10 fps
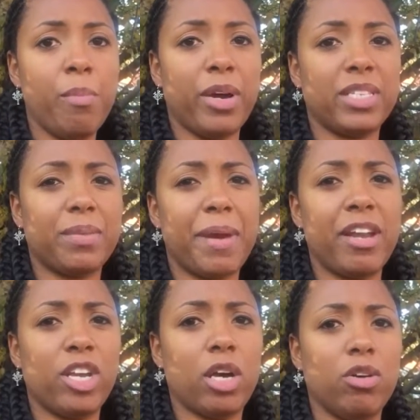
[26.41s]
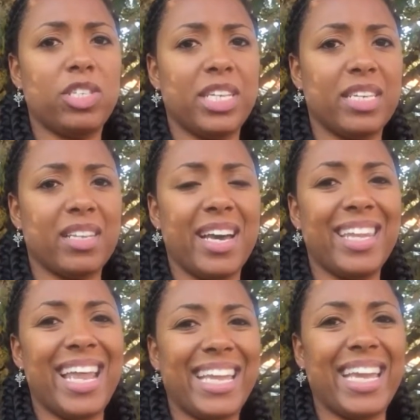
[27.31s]
Prosperity coaching is
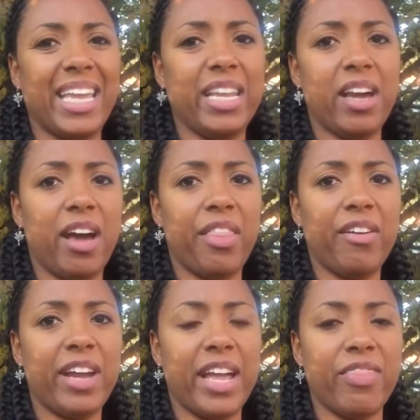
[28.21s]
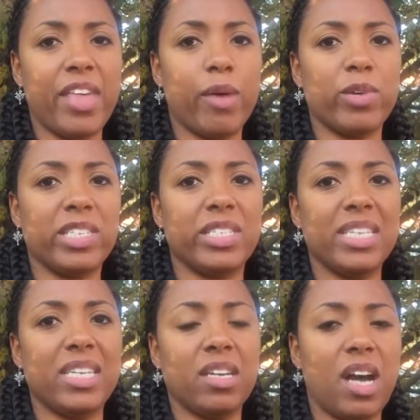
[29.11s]
unlike any other in that we're
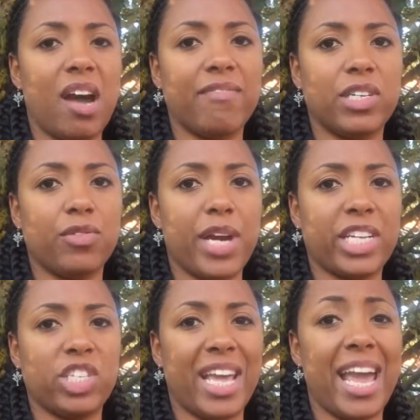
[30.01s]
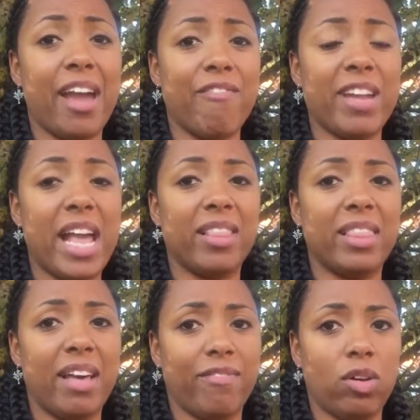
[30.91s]
seeking God for direction at every
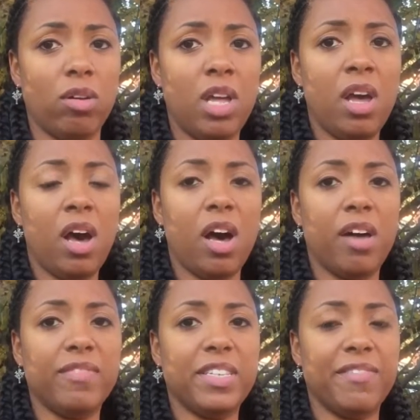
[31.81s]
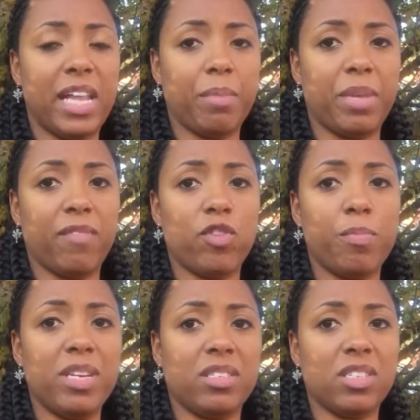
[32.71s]
level of development of
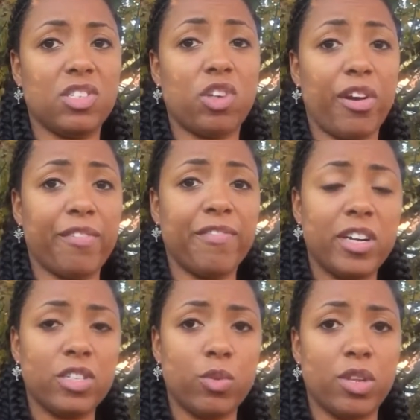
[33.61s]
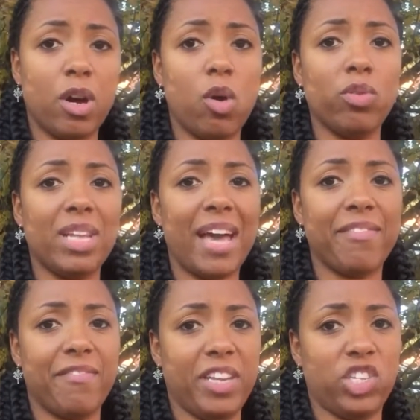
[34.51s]
your business, starting first with your own
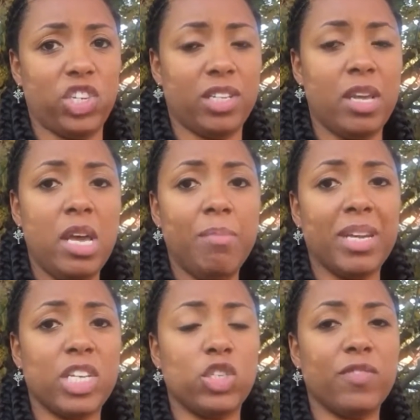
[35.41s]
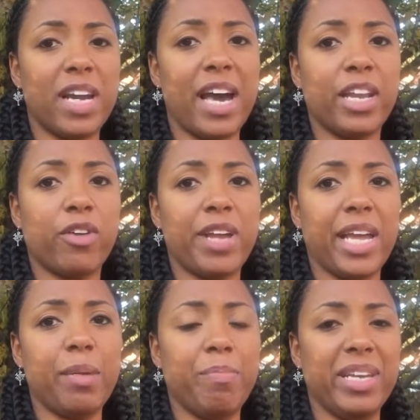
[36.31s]
life vision, because you've got to
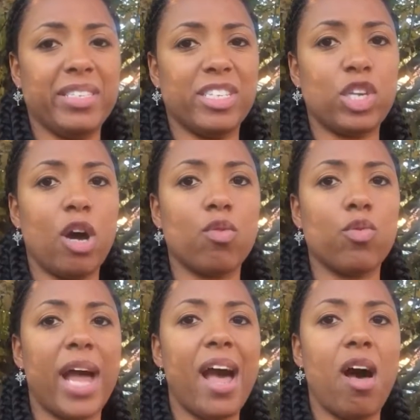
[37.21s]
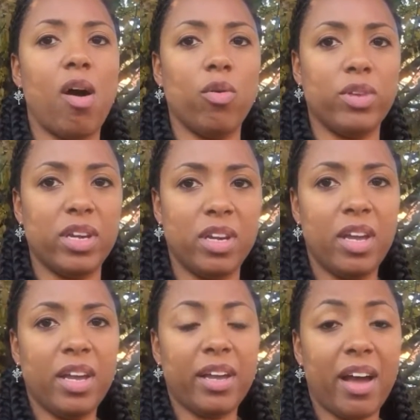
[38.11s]
create a business around
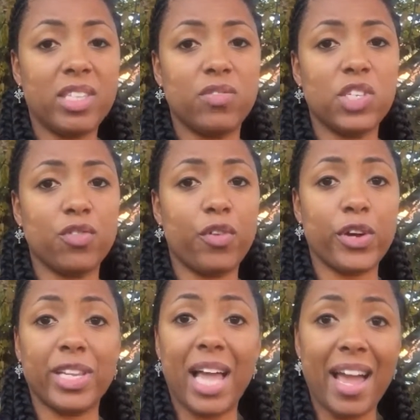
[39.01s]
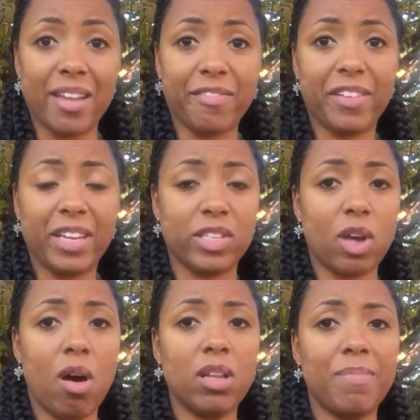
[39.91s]
God's vision for your life. It's
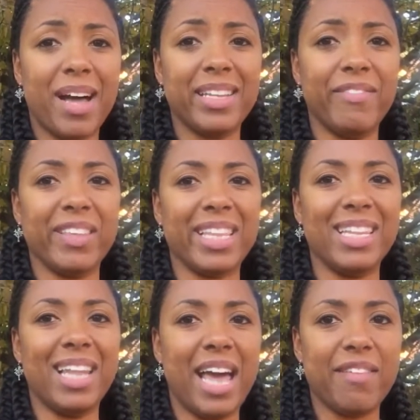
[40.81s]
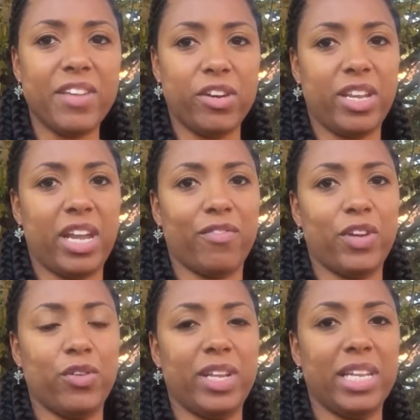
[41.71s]
all about living the life He ordained
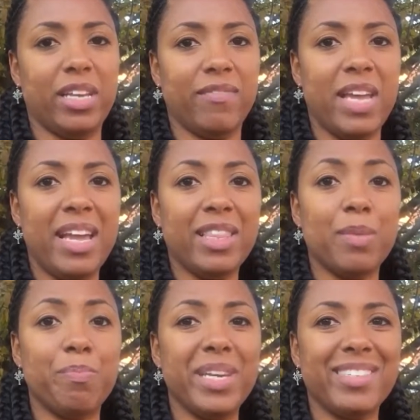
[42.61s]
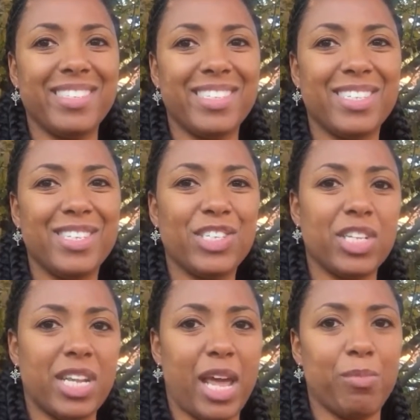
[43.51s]
for you to live. The business
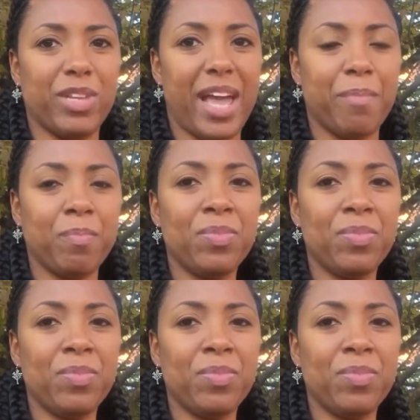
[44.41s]
should enable that.